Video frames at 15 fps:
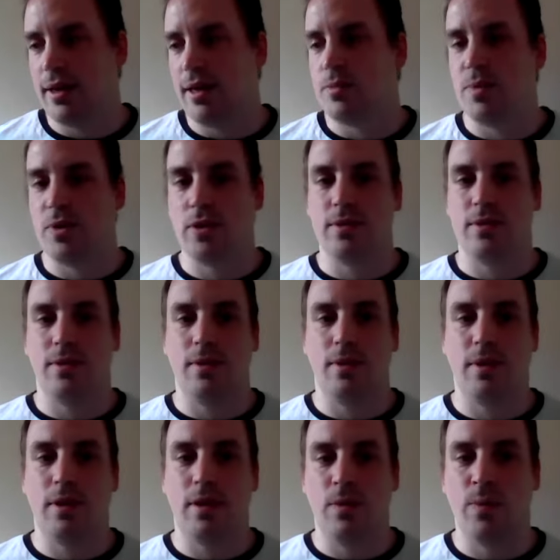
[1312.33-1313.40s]
Is because
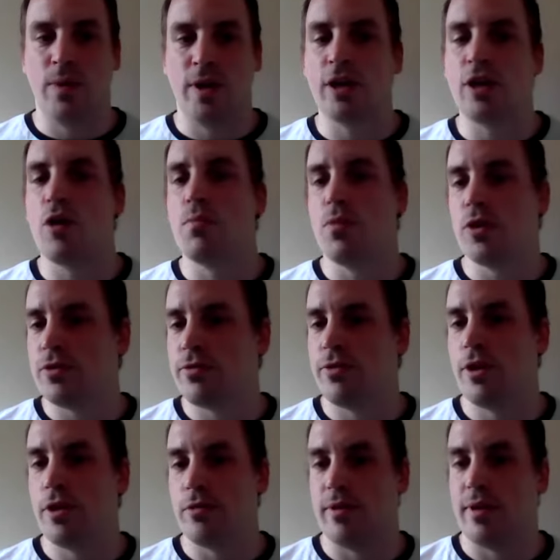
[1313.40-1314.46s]
we're going to go much
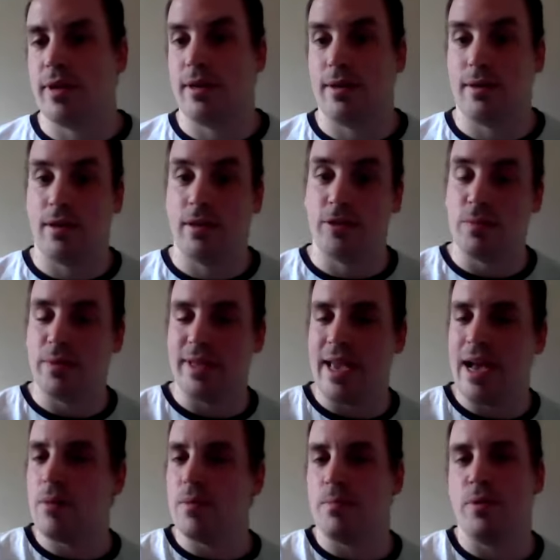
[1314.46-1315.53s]
further and ultimately
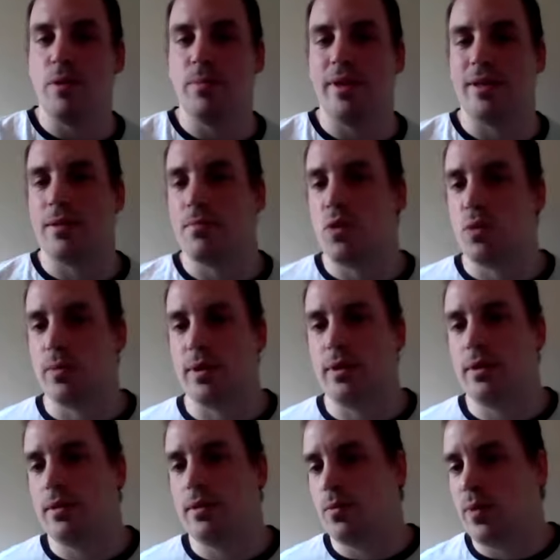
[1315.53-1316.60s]
help the public the more we
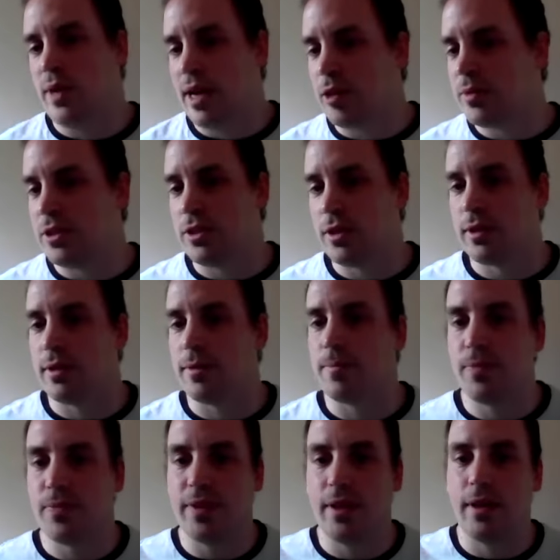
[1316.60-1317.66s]
help each other,
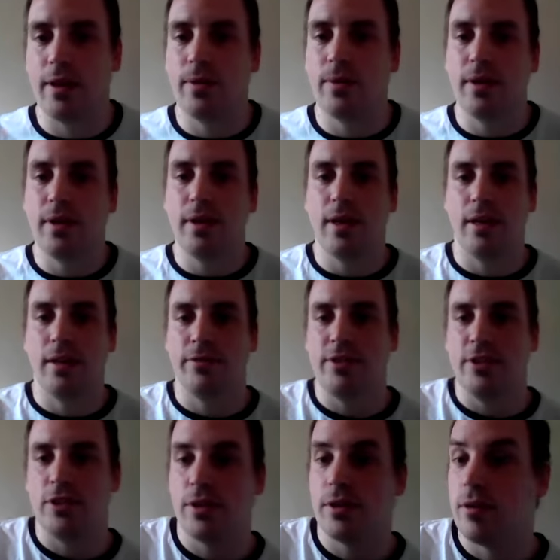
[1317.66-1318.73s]
you know, and lift
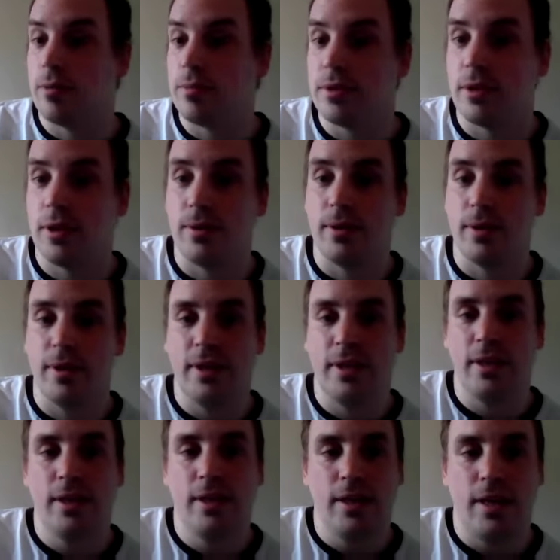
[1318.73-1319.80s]
each other
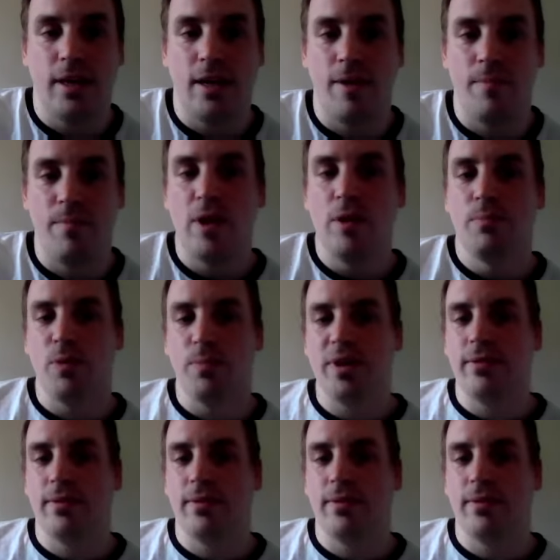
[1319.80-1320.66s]
up. So,